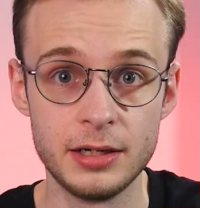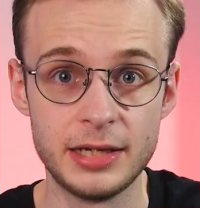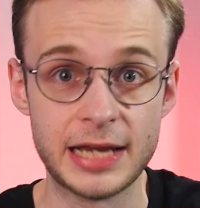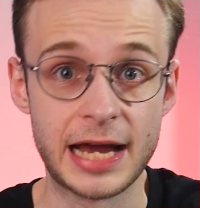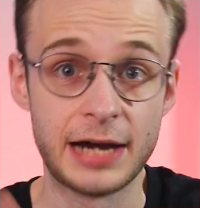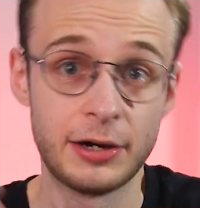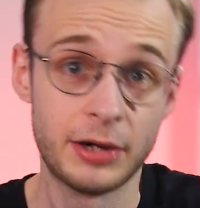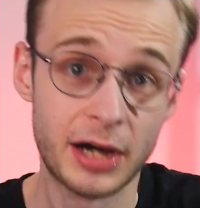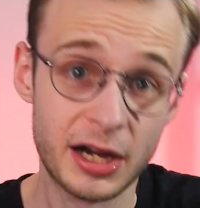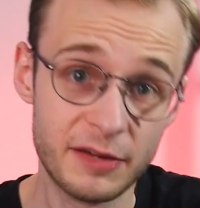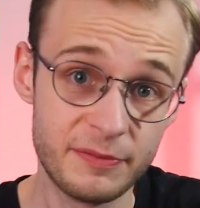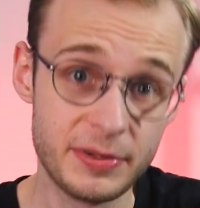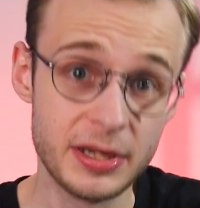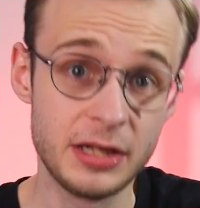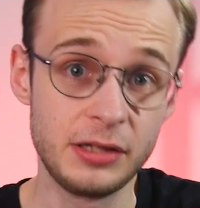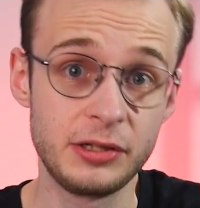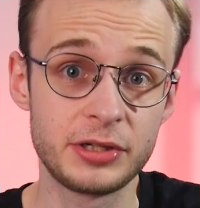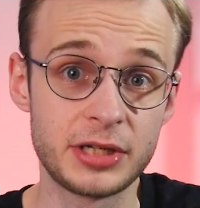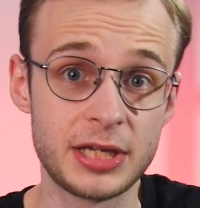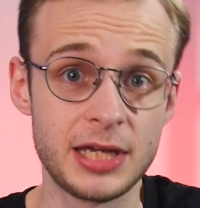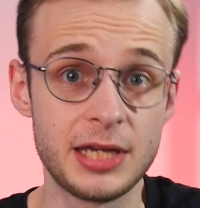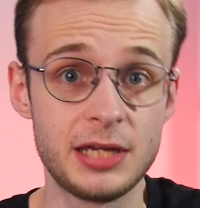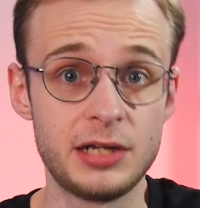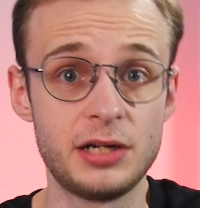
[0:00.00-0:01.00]
Now, I've been
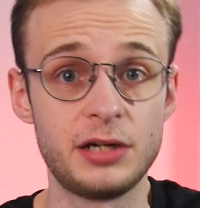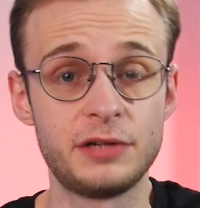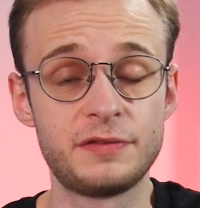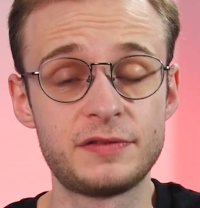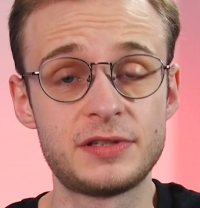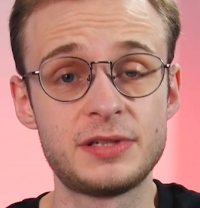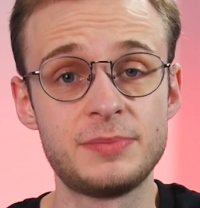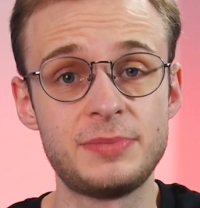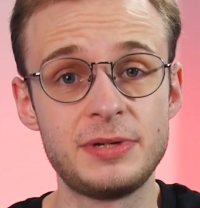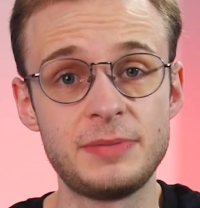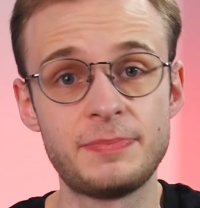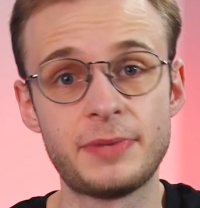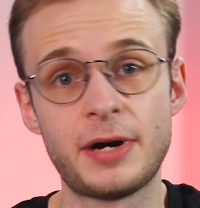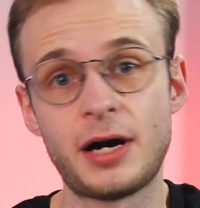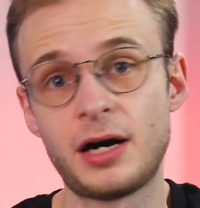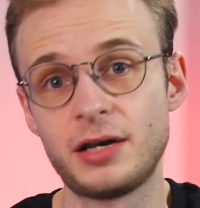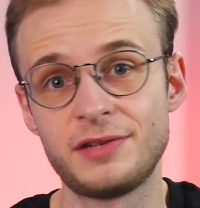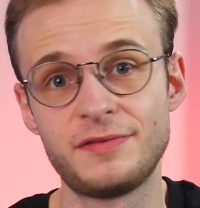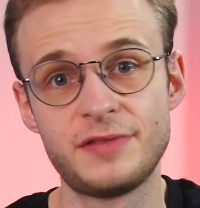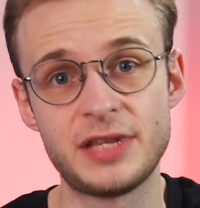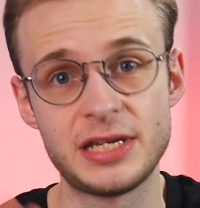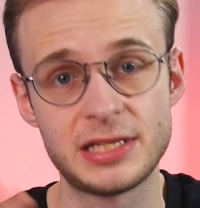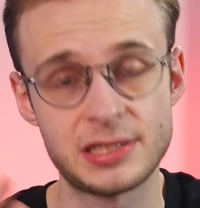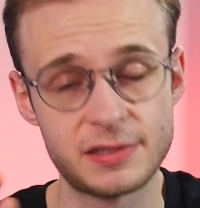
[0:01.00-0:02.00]
lucky enough to be part
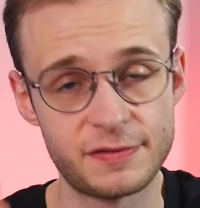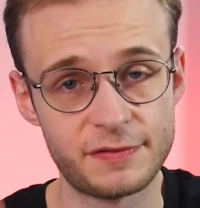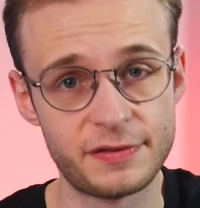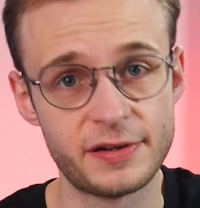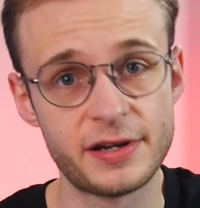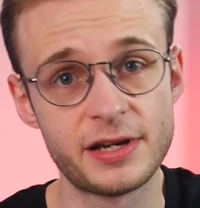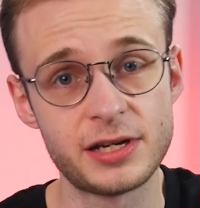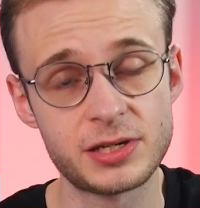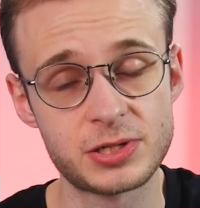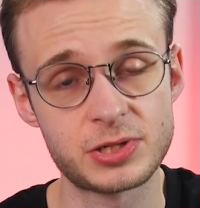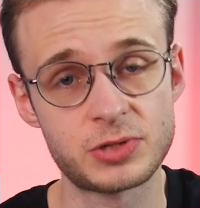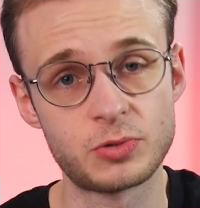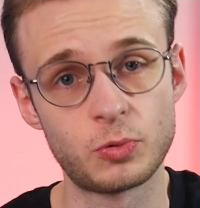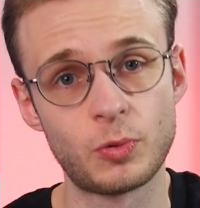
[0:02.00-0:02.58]
of this first